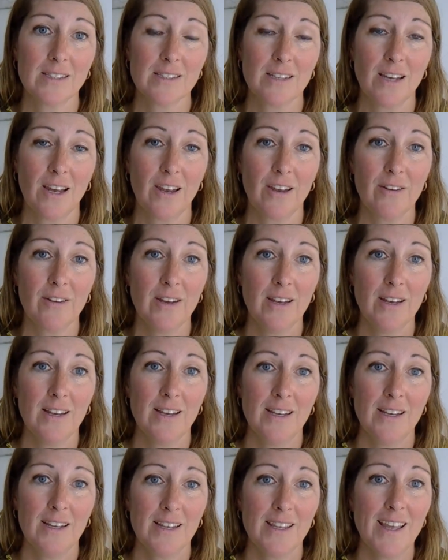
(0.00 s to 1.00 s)
So
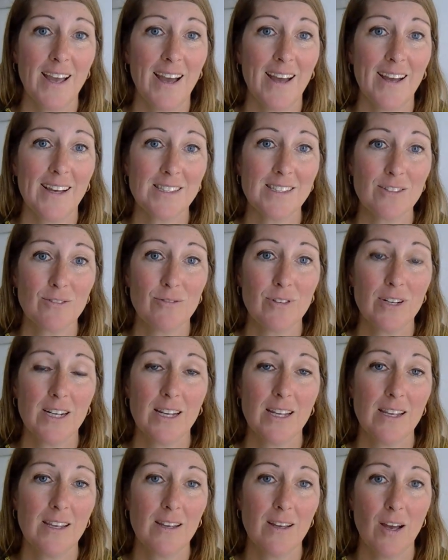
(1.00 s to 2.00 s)
yeah, it's a
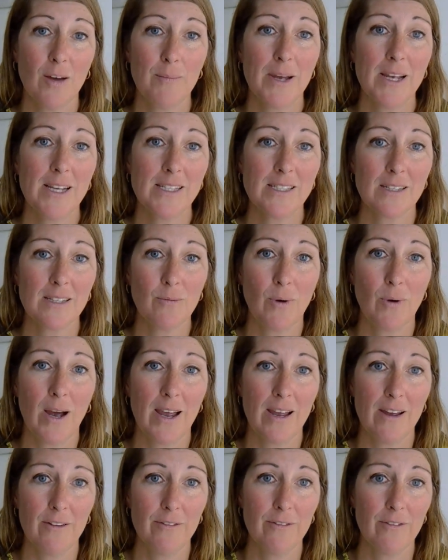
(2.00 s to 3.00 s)
really amazing
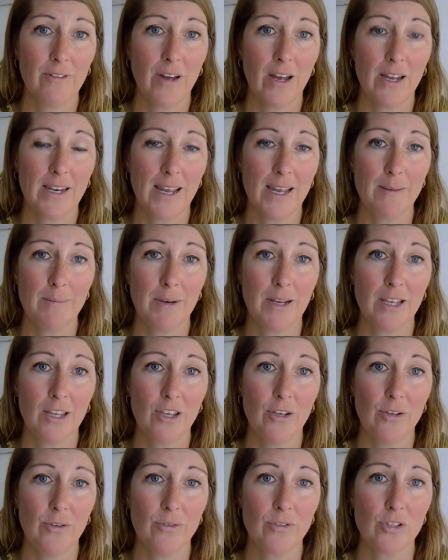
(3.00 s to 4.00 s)
way of enabling
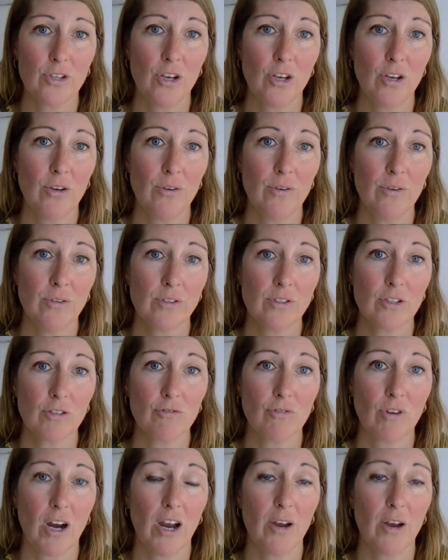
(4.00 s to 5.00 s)
you to
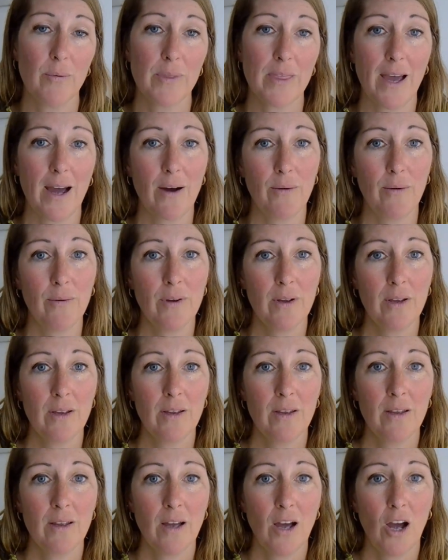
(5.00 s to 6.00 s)
grow without
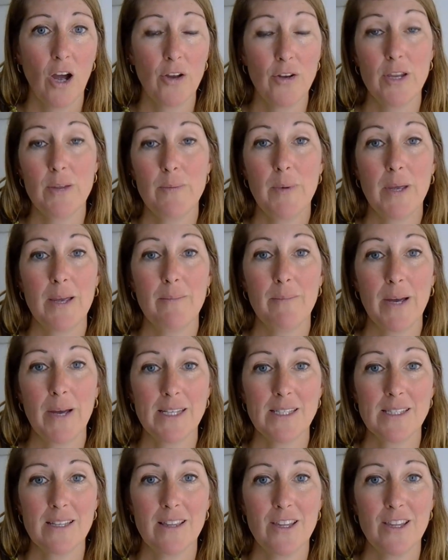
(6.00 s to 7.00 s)
only being
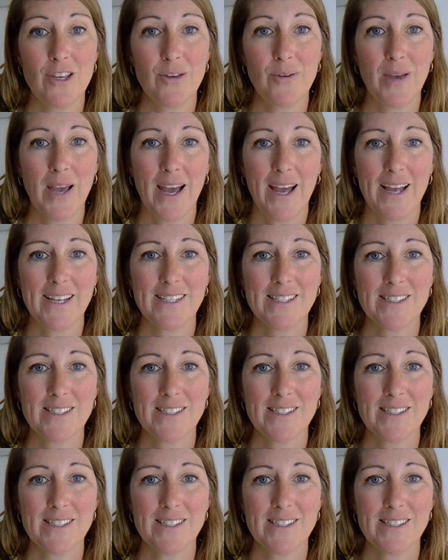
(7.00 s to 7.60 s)
based in the UK.